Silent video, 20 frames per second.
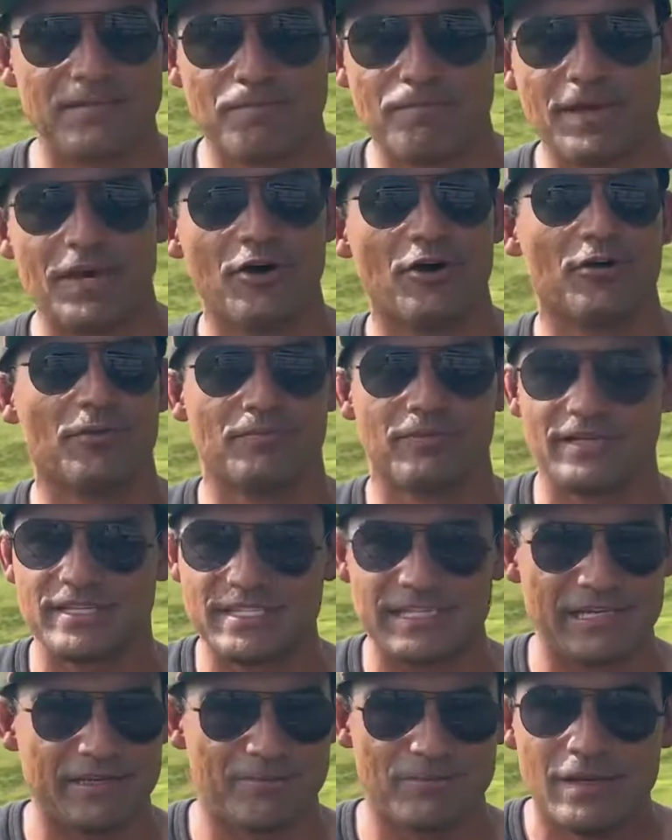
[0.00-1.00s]
belt, my
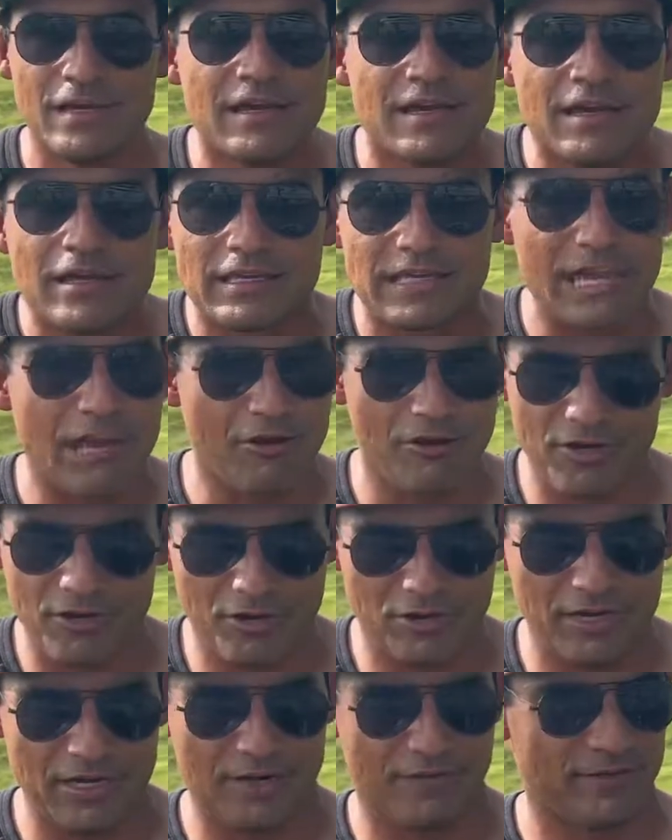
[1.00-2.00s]
same
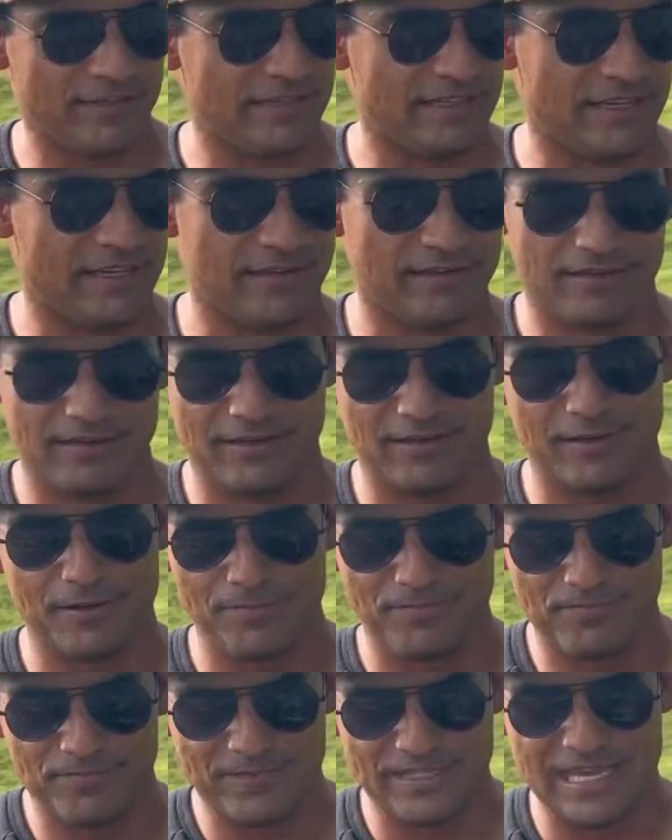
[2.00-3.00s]
carrier and everything.
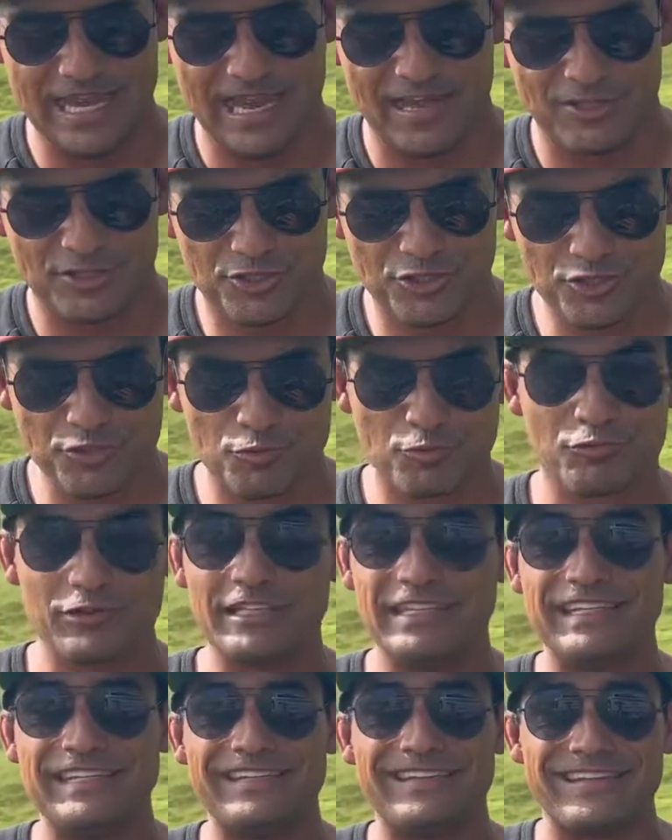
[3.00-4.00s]
Yeah, do you
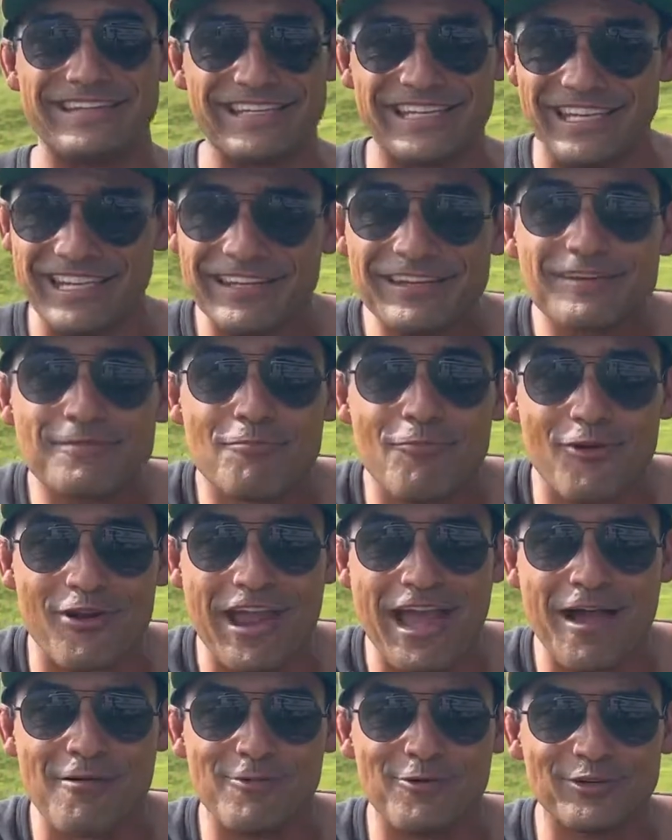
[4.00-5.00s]
really need more
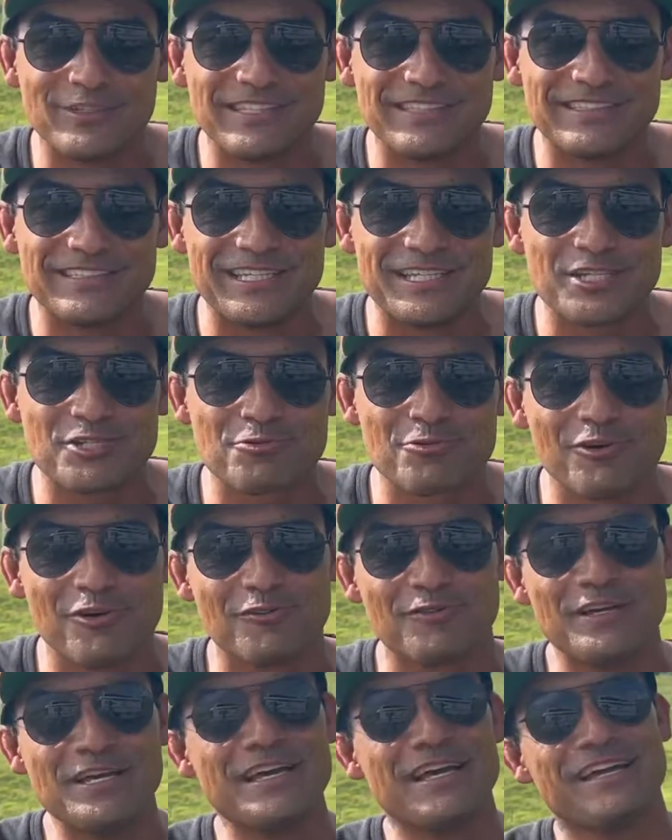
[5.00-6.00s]
ammo with the
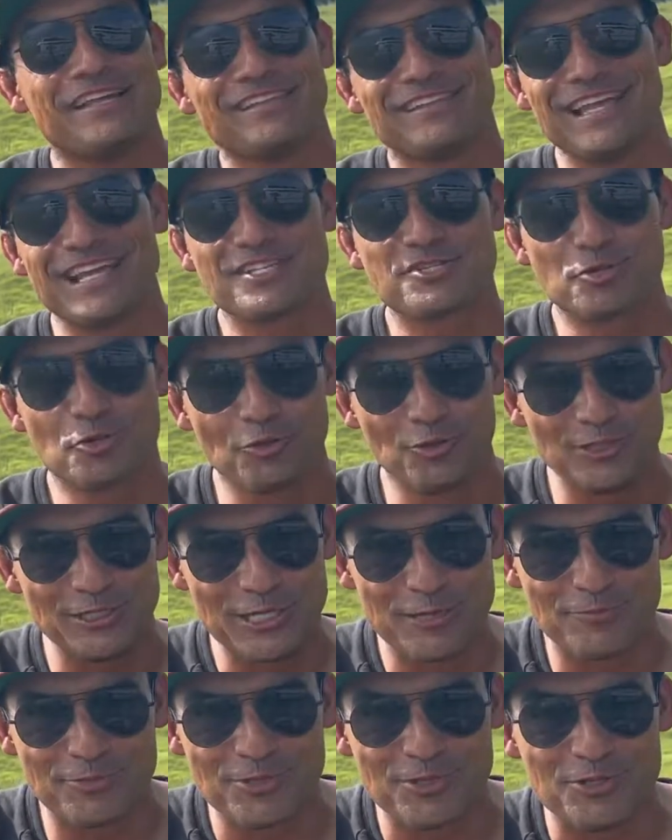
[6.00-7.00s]
TS12? That's totally
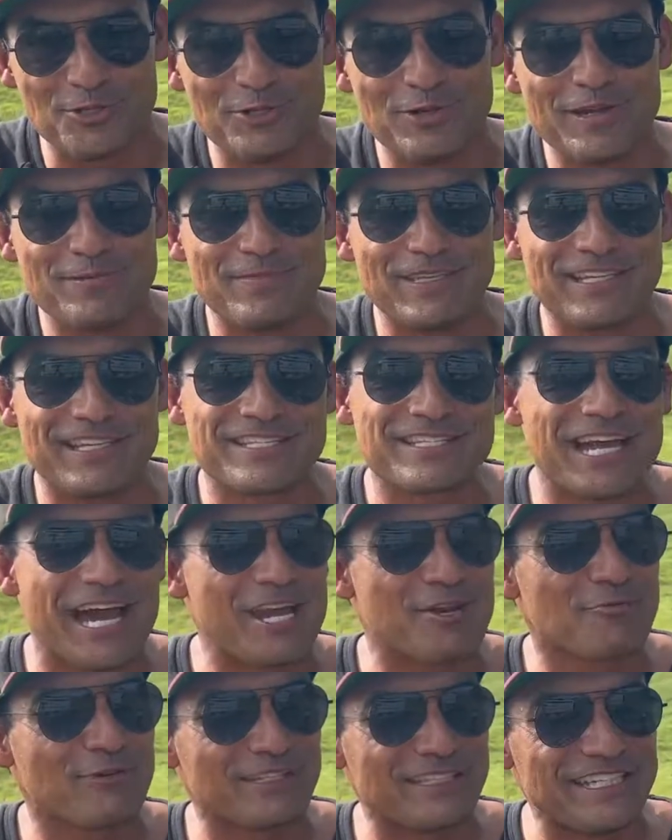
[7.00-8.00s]
up to you. I mean, it's
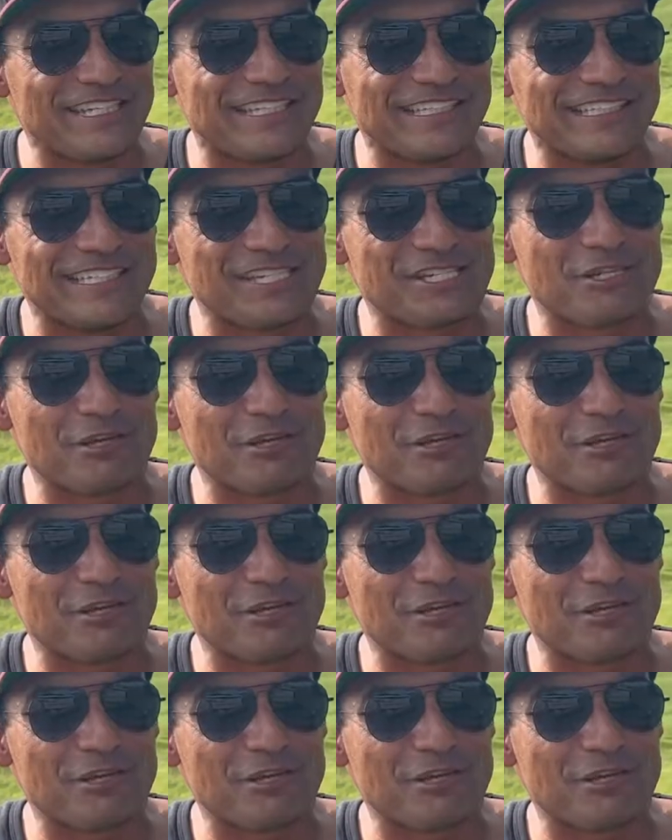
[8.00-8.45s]
kind of ridiculous.